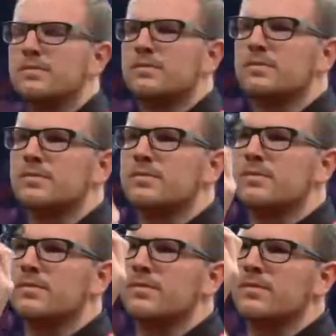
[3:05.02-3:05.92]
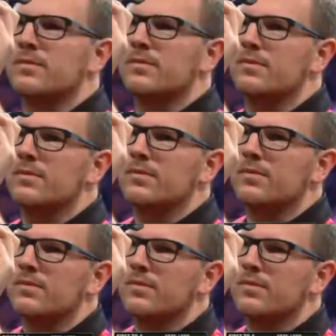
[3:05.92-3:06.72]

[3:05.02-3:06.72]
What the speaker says: Nobody speaks.